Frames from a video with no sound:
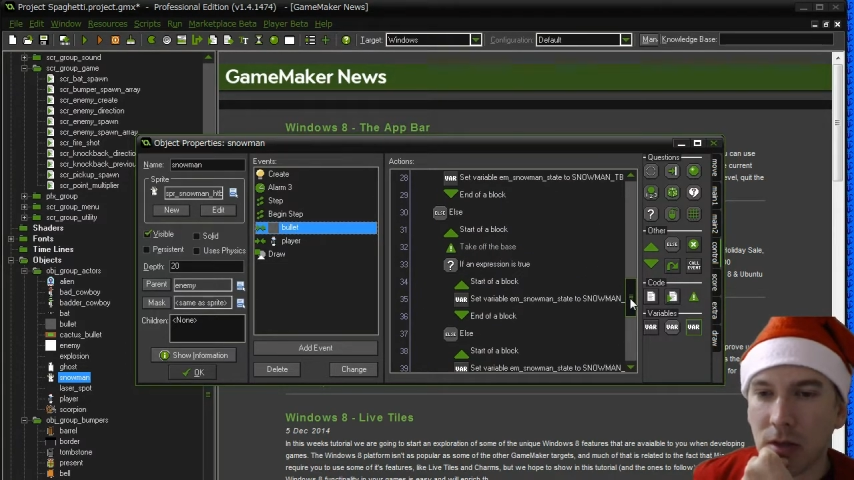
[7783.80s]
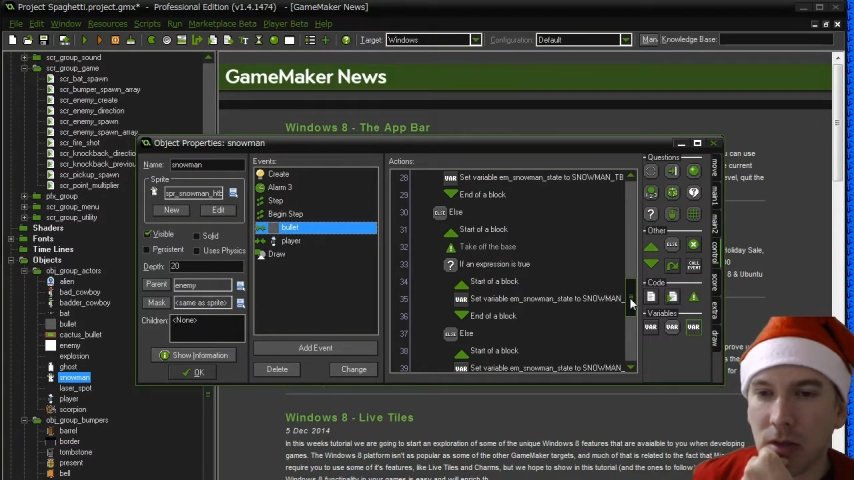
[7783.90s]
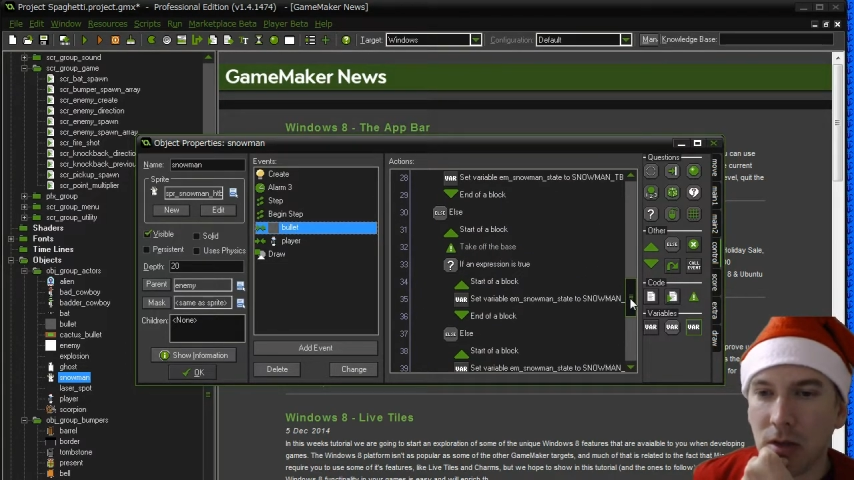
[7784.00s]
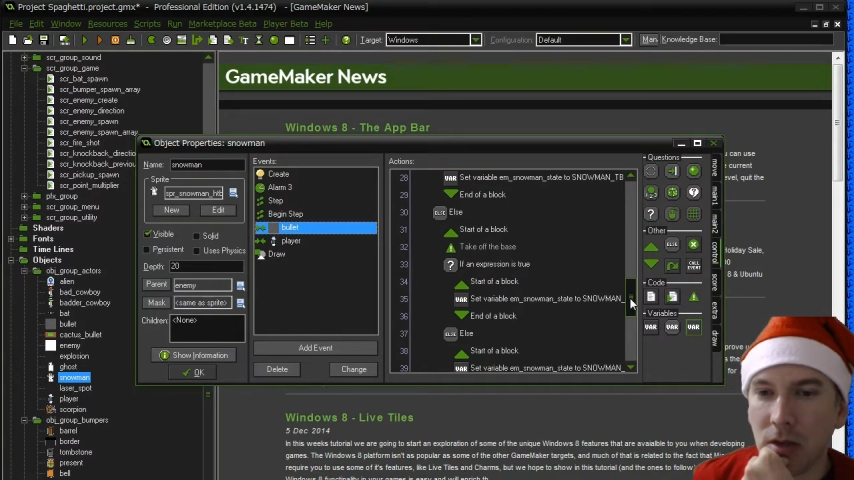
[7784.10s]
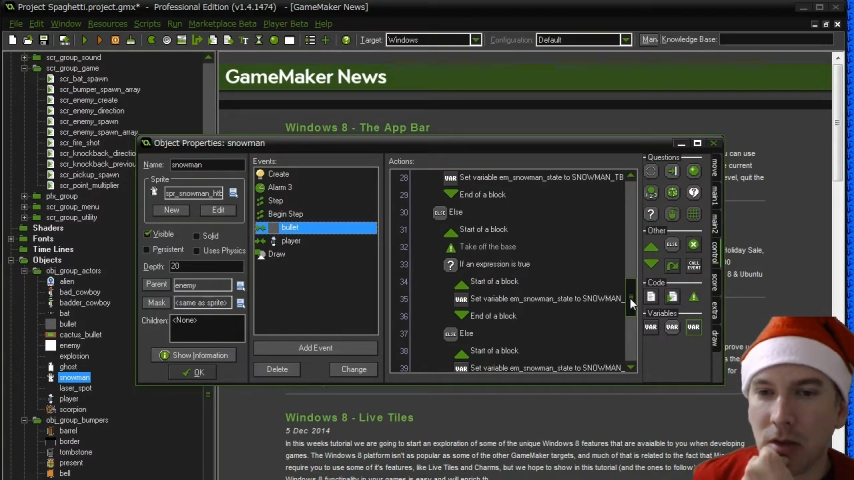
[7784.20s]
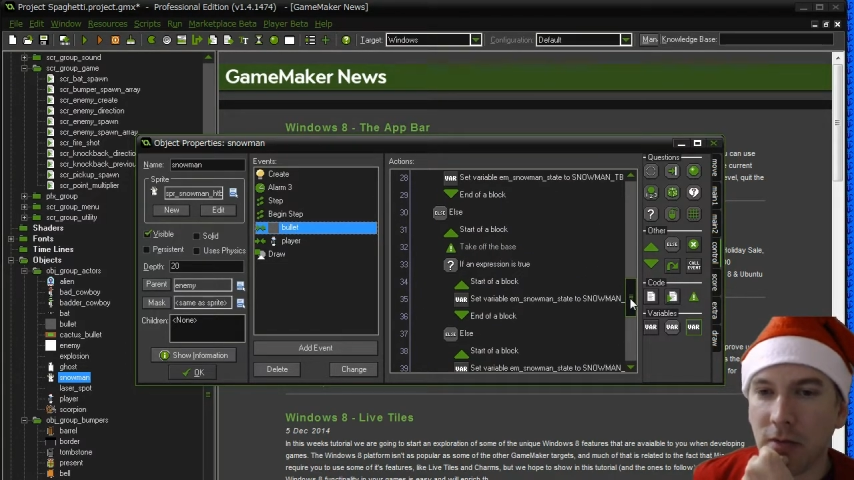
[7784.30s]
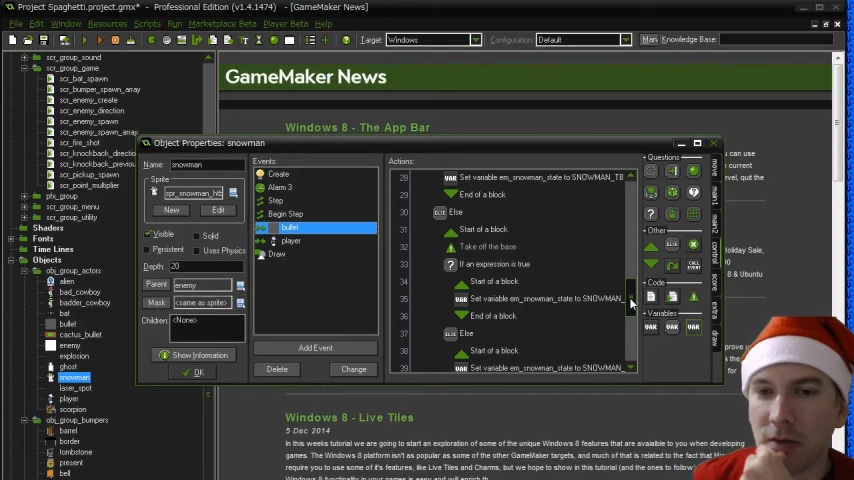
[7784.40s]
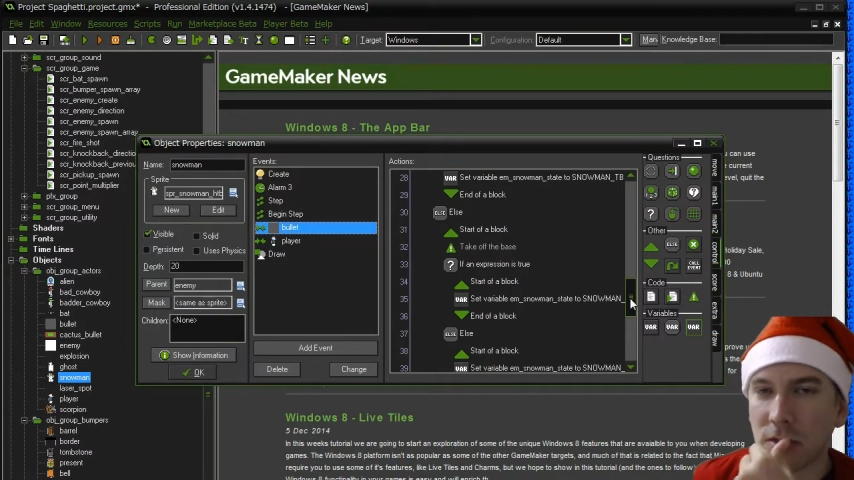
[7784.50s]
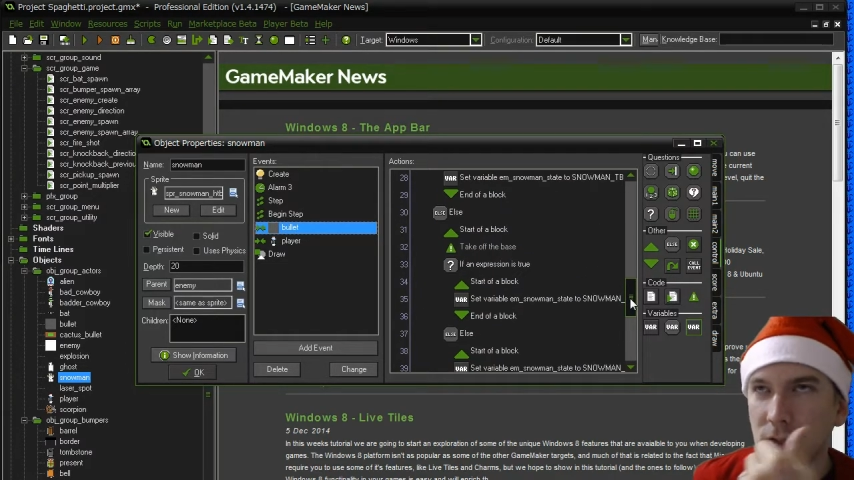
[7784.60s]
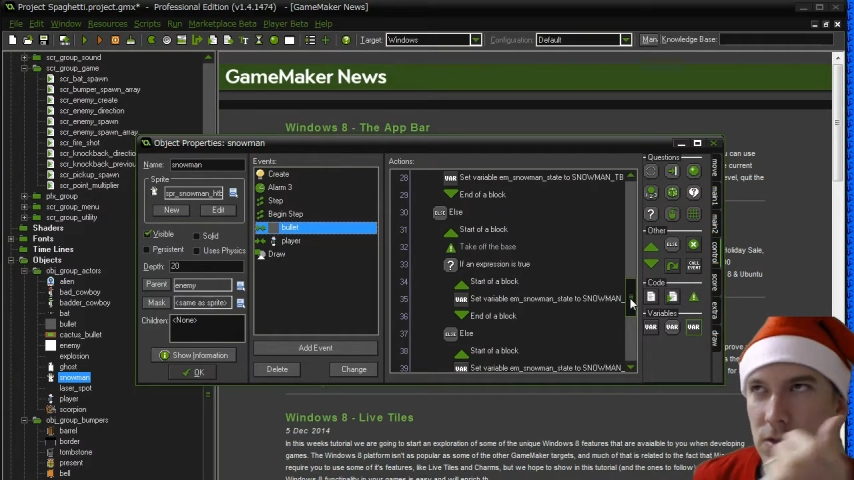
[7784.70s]
if
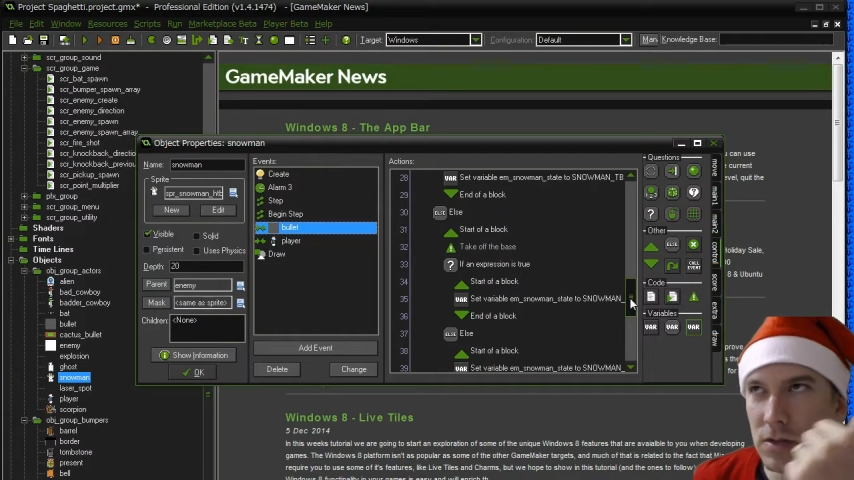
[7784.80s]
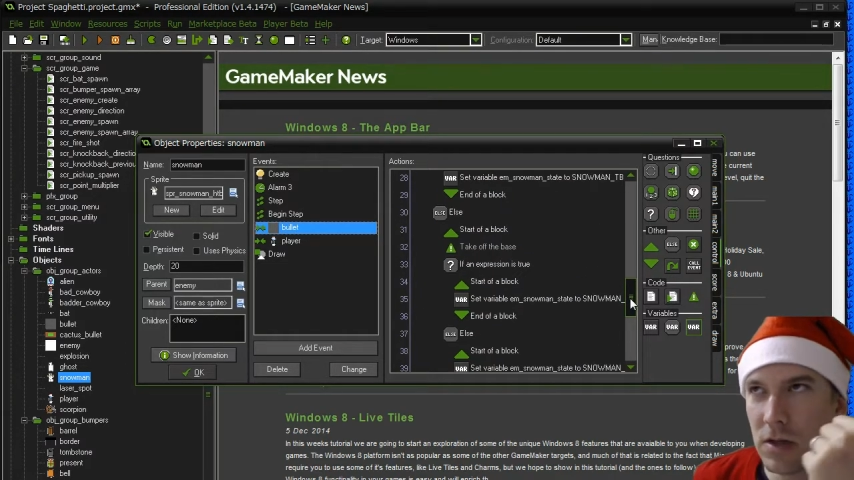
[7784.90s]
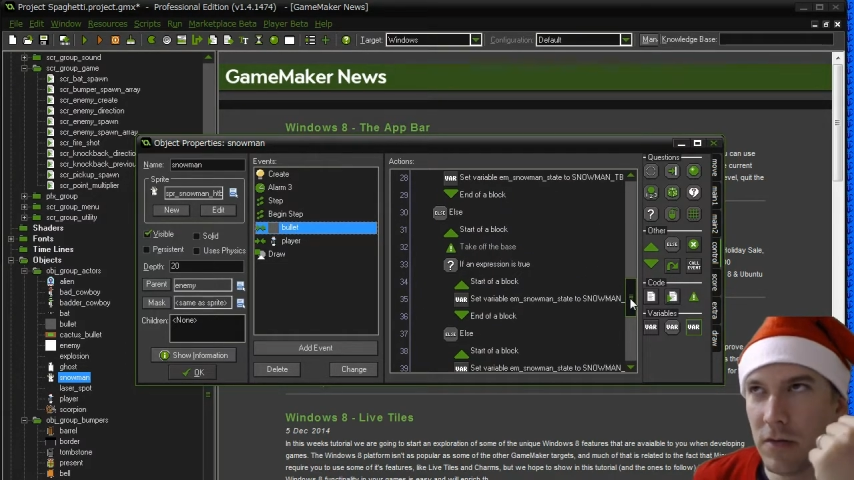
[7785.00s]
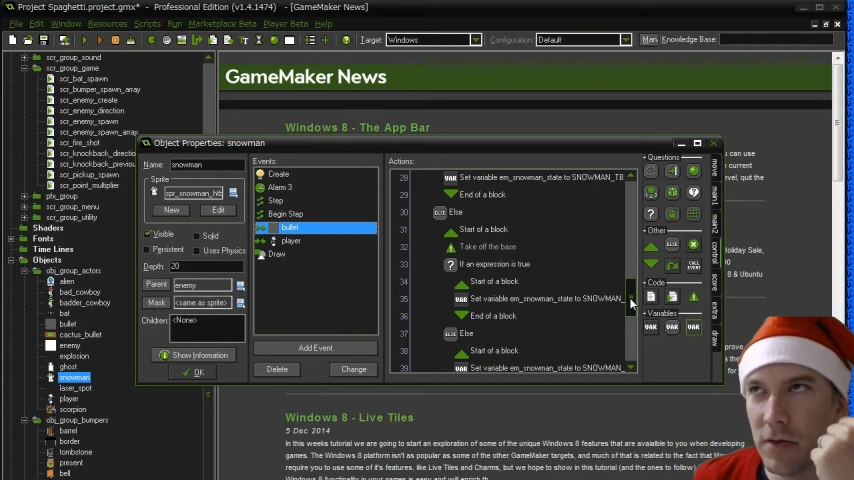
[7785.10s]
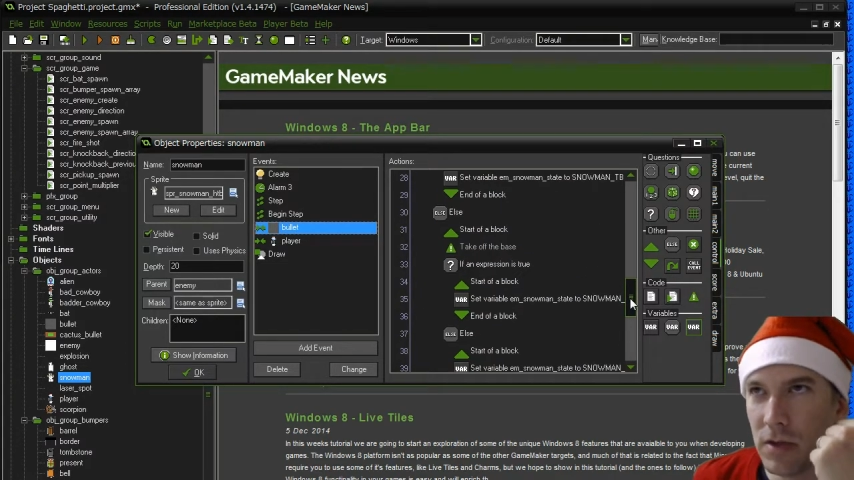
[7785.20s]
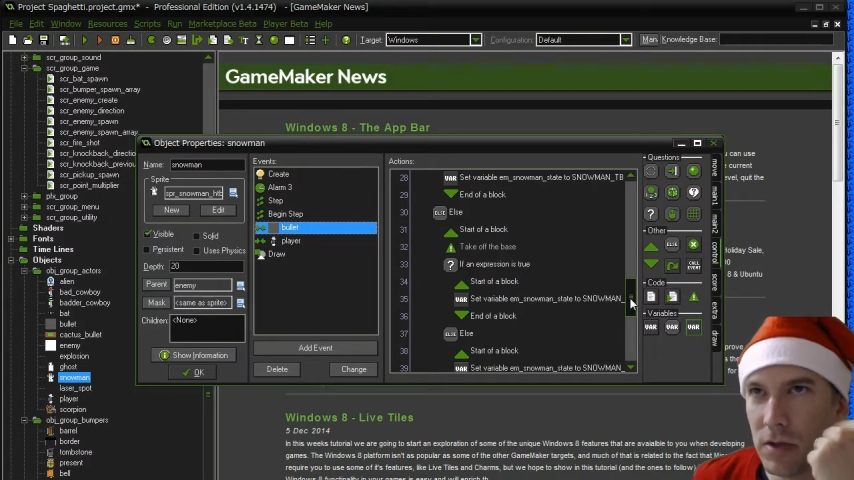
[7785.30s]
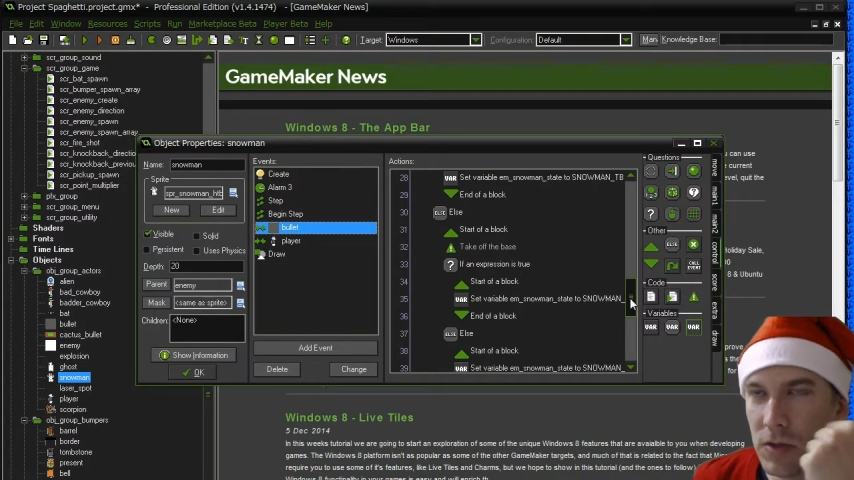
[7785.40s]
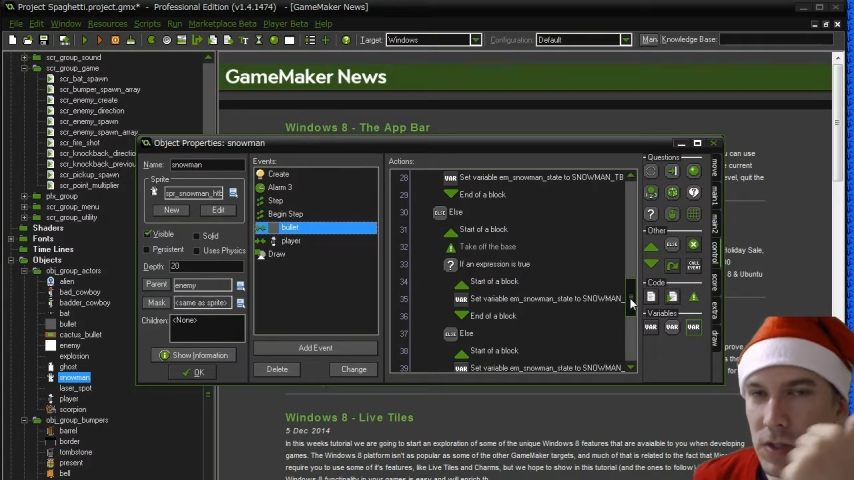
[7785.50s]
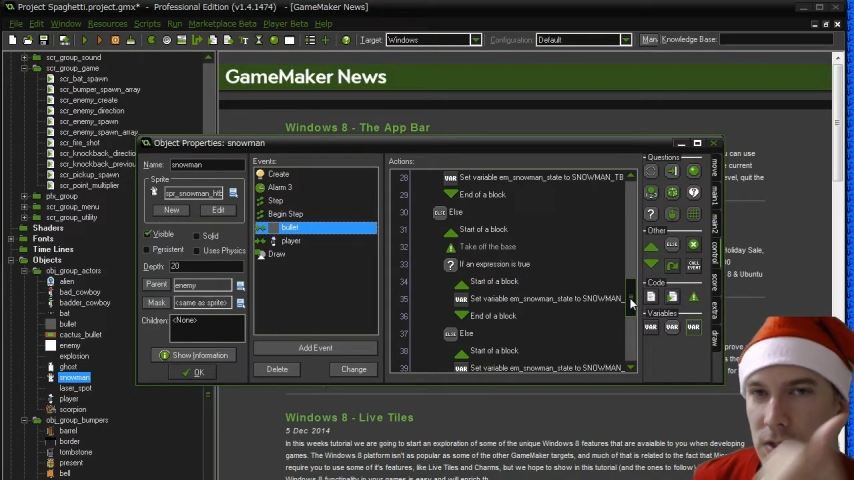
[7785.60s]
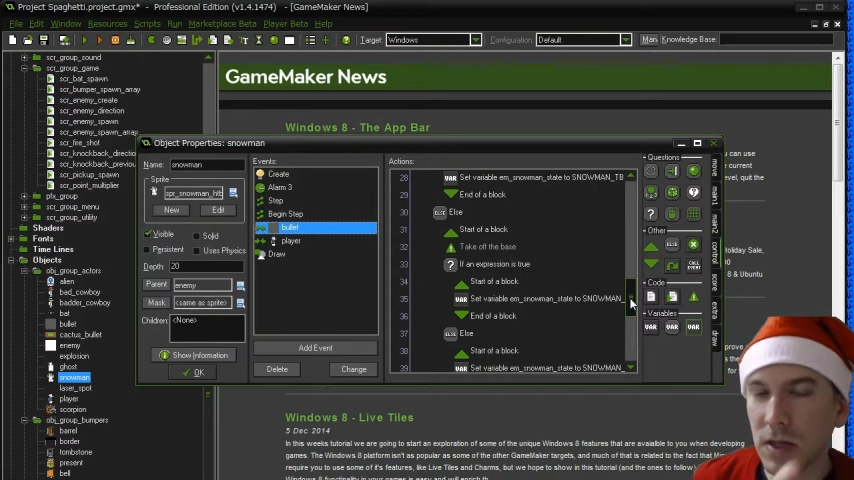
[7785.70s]
it
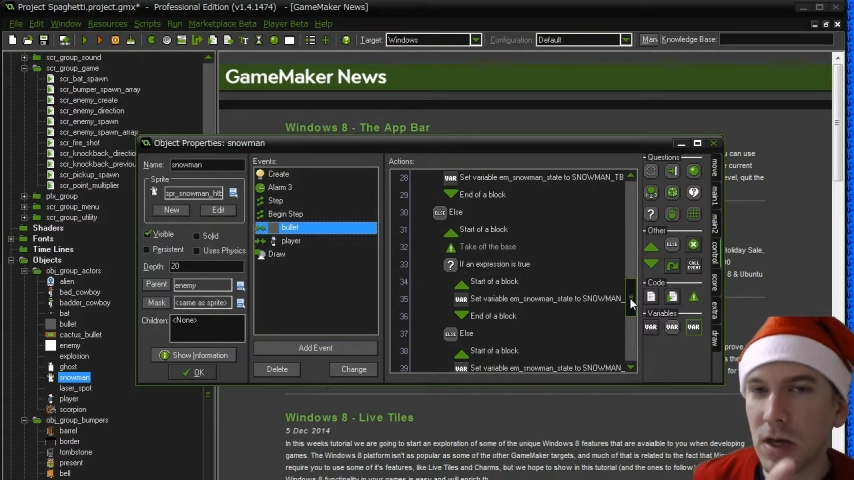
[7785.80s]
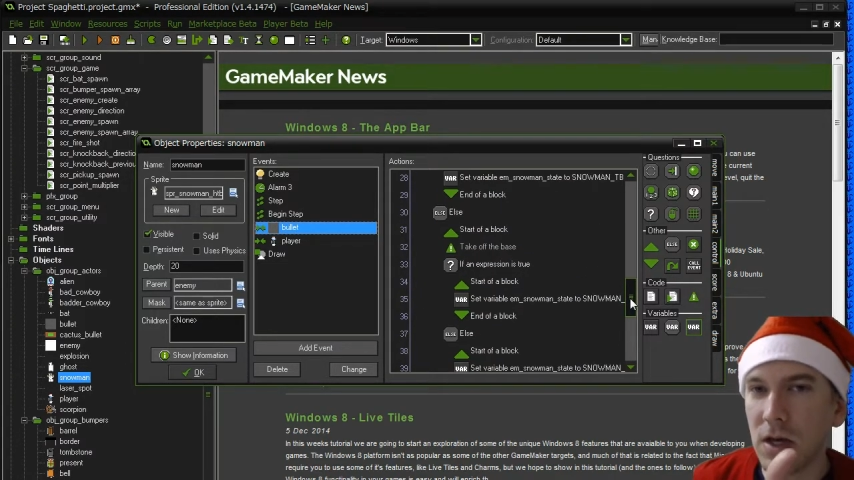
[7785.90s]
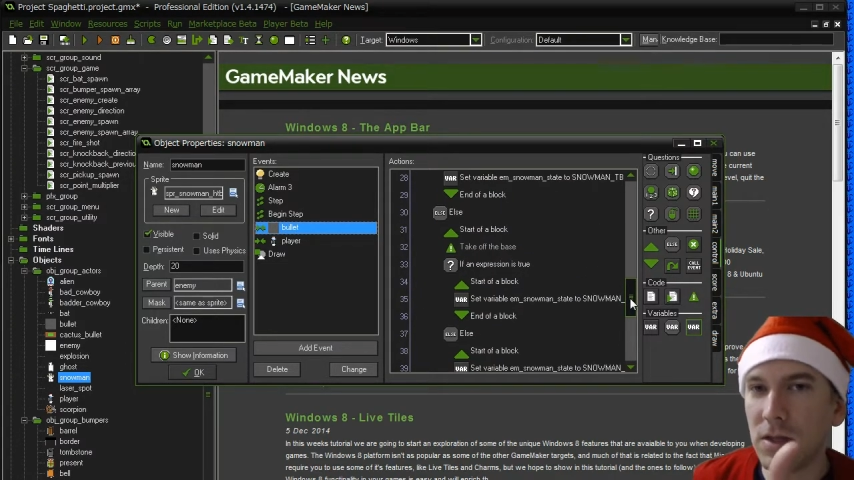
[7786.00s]
loses the head,